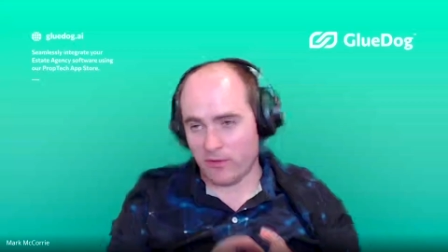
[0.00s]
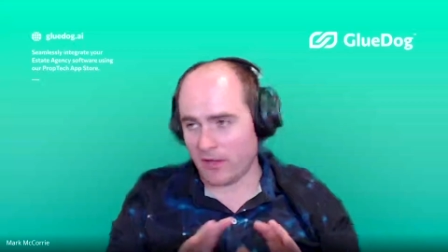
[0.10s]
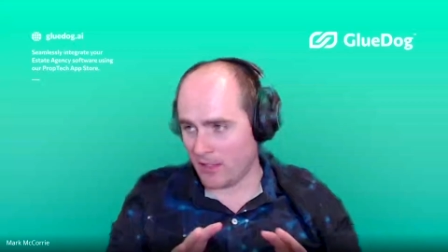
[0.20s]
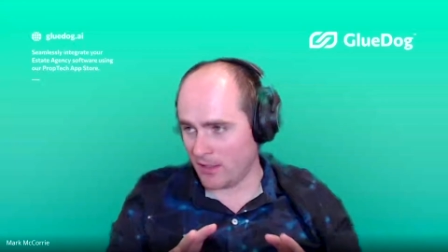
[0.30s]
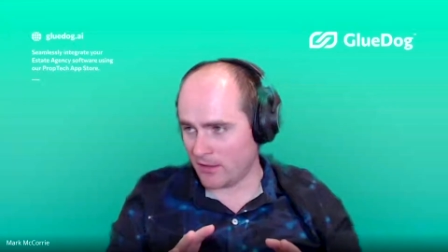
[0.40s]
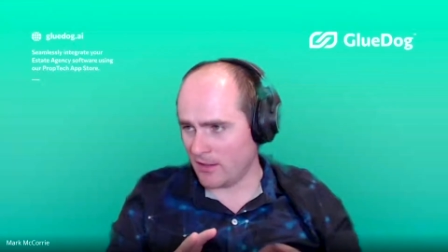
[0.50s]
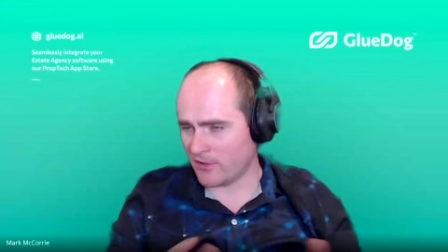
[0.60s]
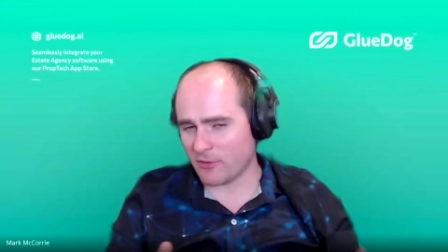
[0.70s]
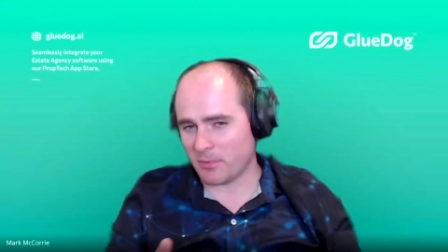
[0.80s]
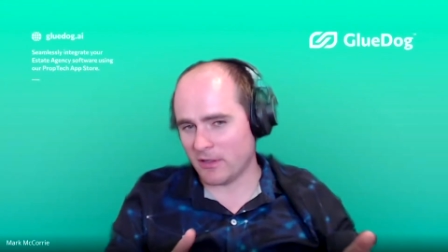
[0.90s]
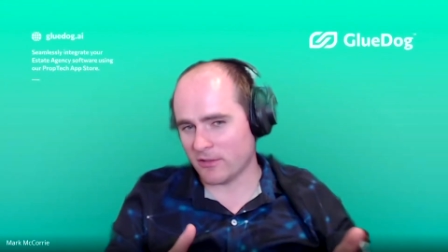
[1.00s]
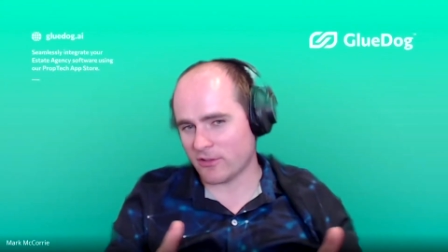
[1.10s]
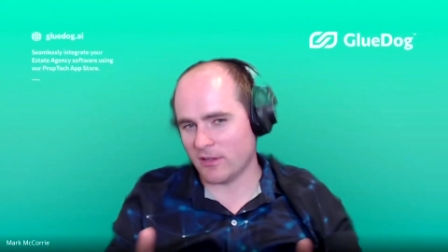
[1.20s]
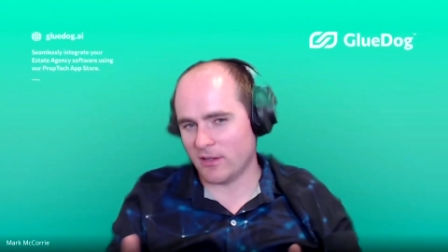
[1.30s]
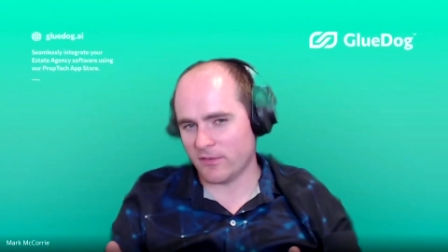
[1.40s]
had less suppliers
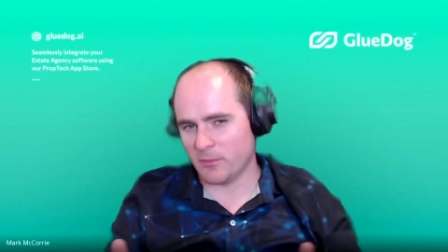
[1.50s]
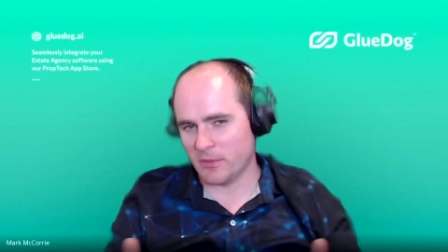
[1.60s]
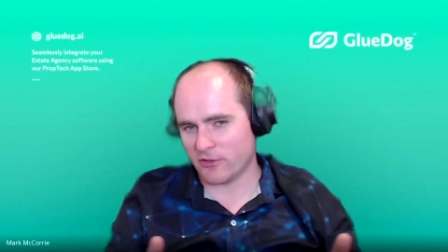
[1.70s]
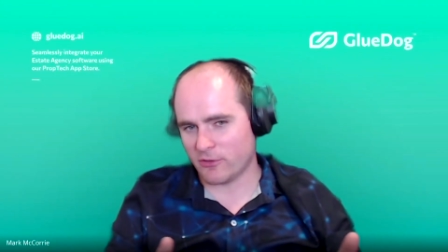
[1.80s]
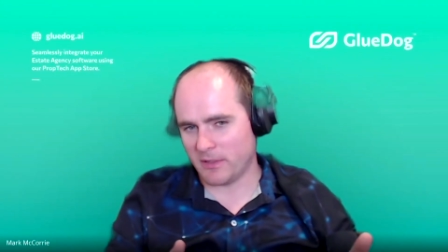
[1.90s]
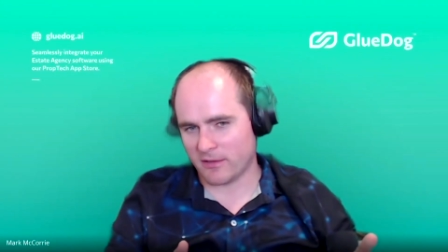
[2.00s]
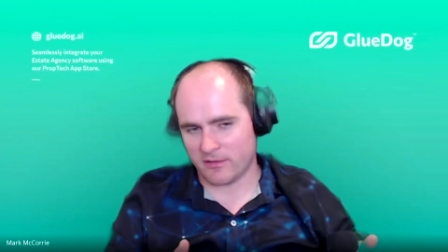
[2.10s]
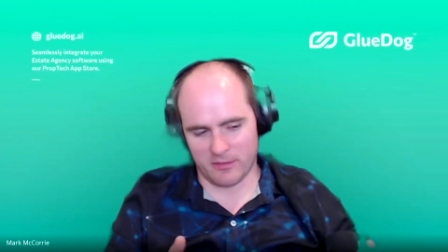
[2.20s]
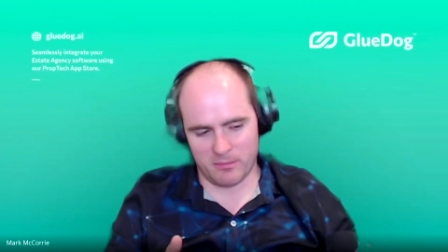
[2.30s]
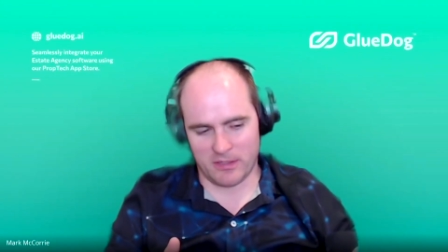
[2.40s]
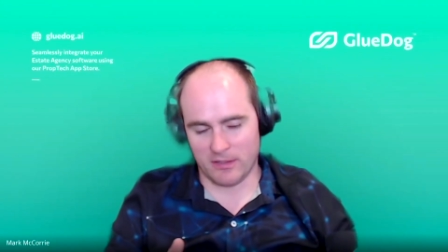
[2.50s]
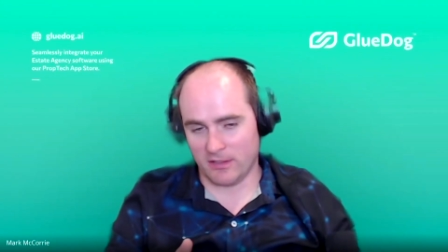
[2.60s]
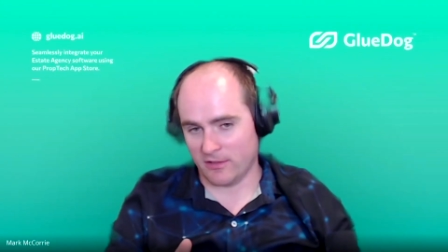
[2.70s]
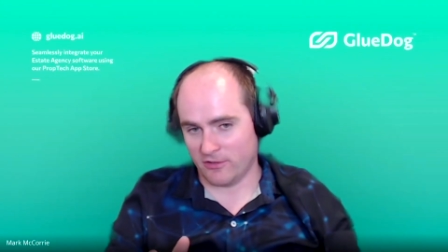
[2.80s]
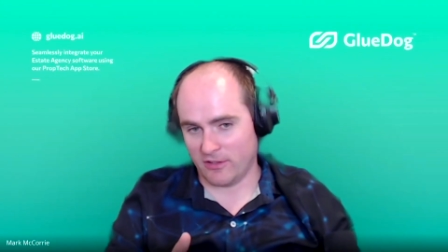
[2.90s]
go live than we expected, partly
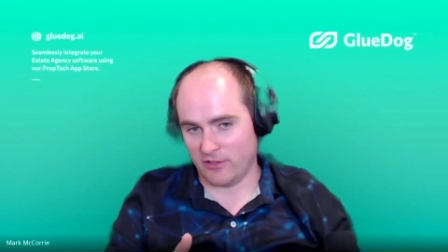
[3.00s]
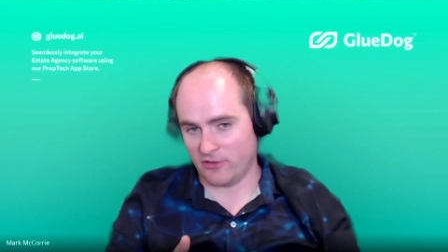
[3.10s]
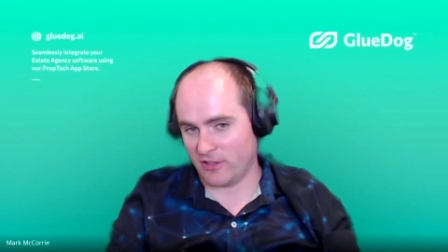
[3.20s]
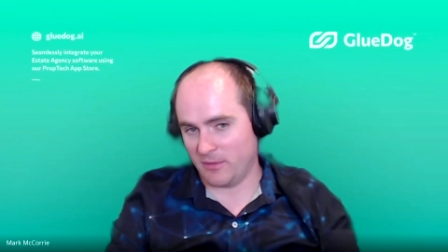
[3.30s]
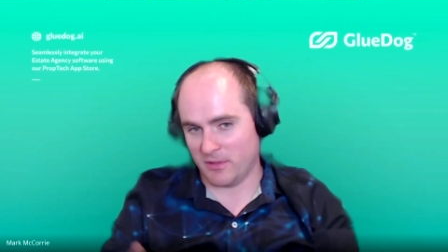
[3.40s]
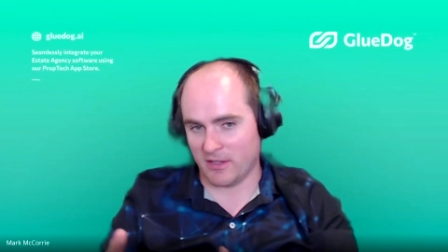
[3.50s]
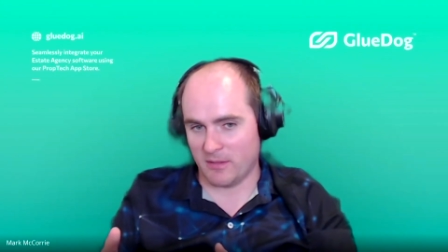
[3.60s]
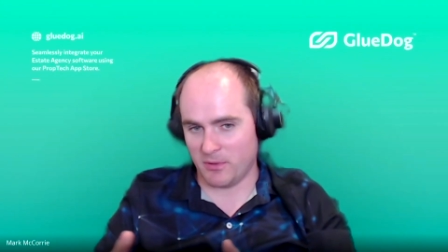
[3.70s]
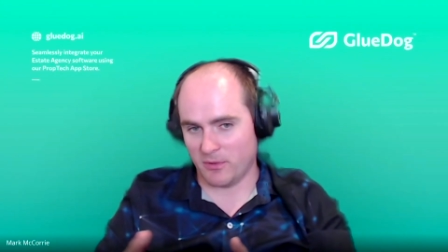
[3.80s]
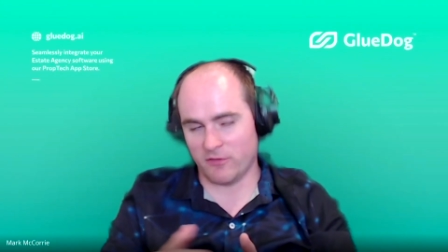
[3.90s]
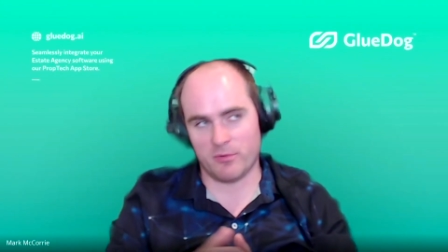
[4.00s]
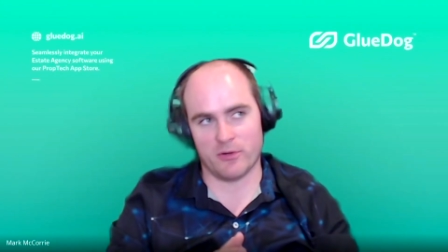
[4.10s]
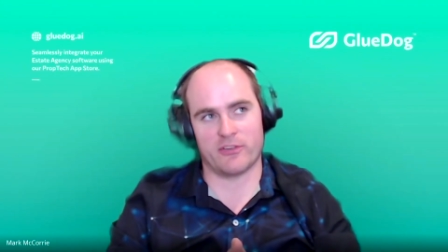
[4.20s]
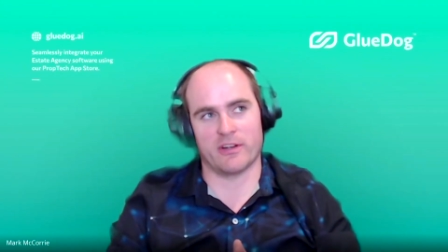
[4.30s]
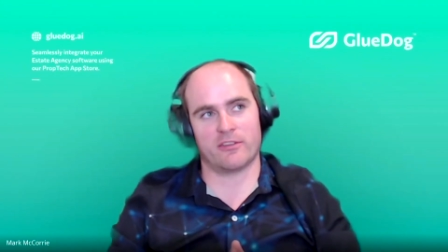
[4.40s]
because they just keep on getting pulled off
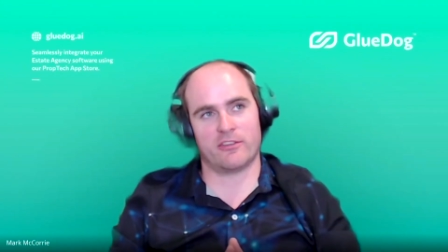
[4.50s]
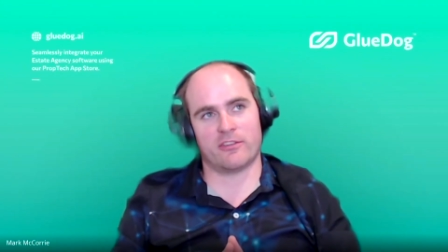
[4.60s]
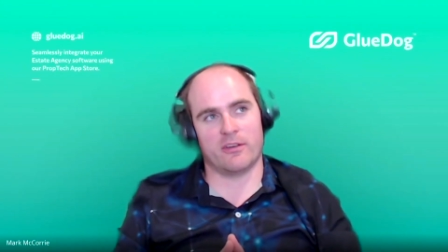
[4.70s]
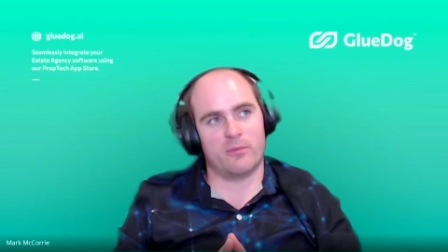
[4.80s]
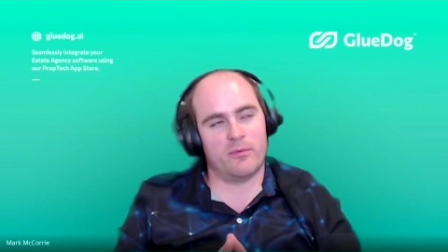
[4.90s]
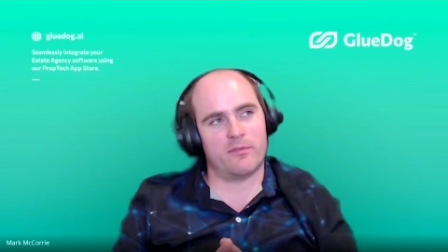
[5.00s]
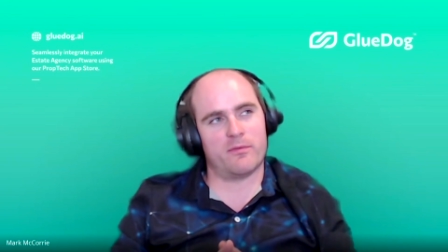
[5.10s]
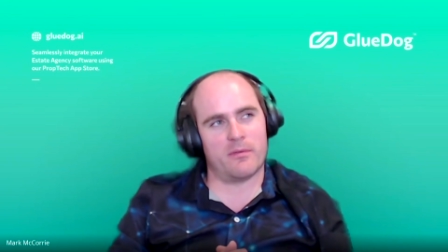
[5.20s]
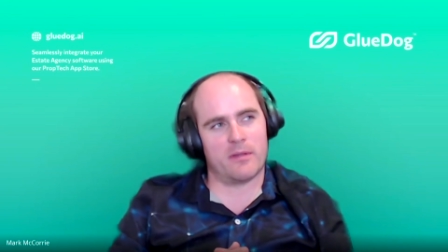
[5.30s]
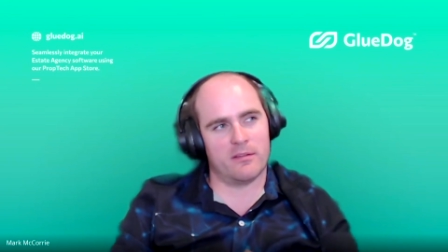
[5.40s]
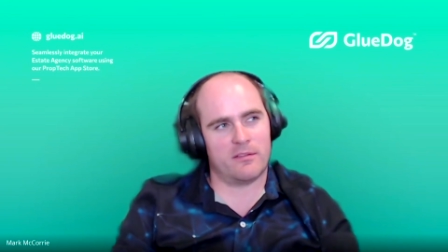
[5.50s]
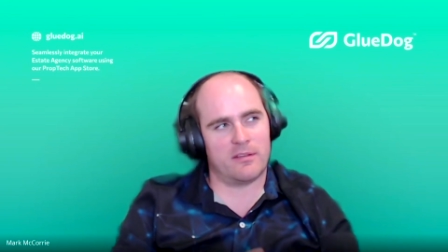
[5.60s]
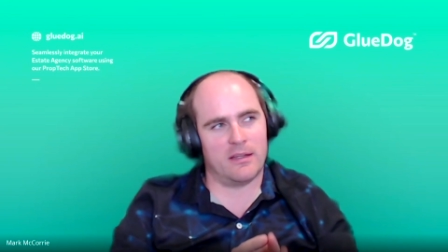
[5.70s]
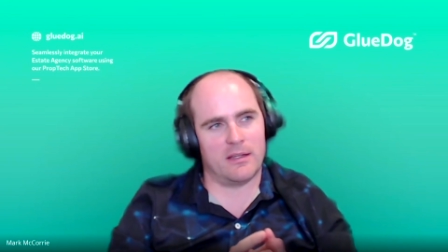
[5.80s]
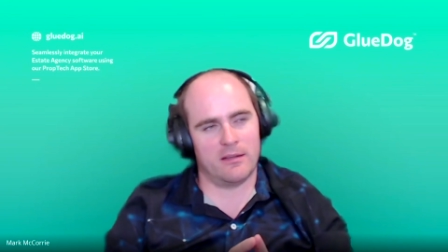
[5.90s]
projects. So we've probably got
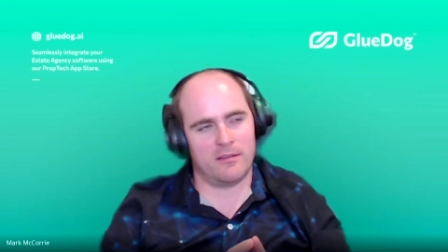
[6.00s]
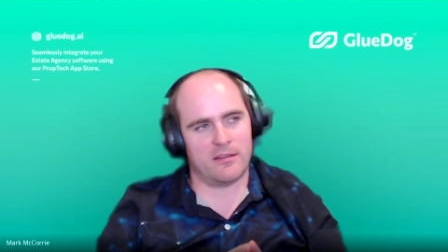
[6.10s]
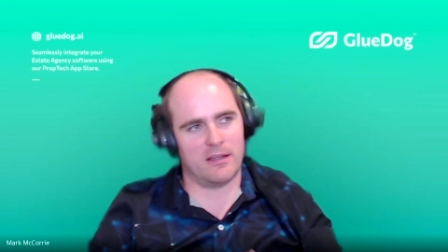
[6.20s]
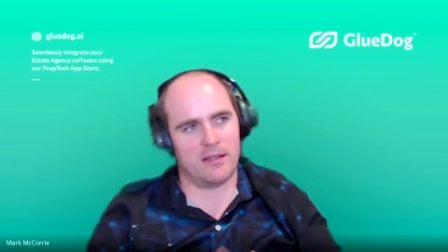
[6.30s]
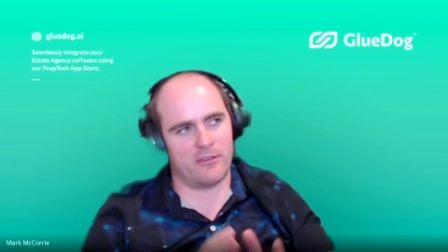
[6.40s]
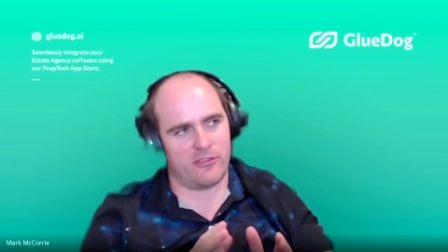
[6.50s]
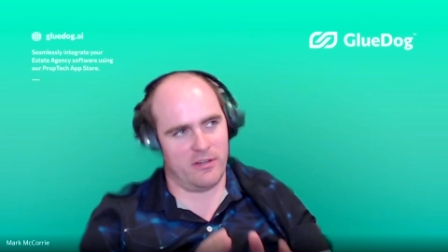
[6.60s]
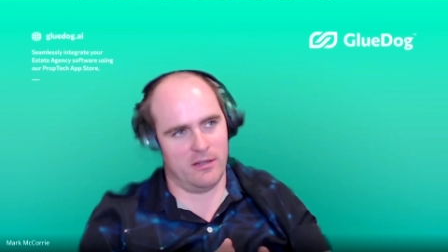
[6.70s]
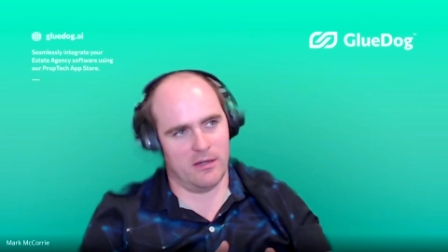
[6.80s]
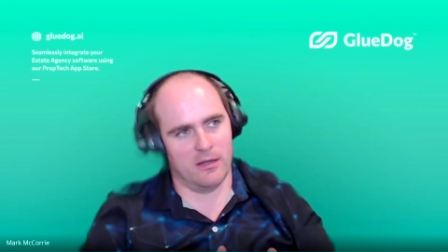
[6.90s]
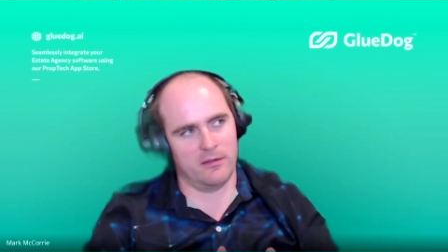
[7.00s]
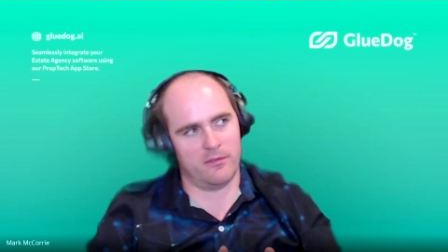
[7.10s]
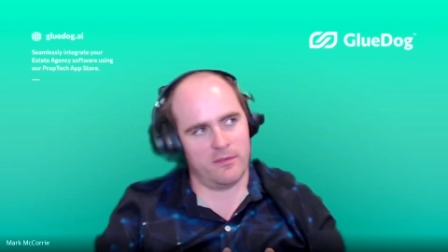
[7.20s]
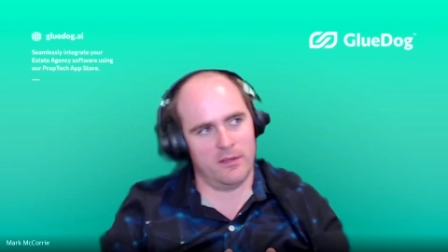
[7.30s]
10 actually live,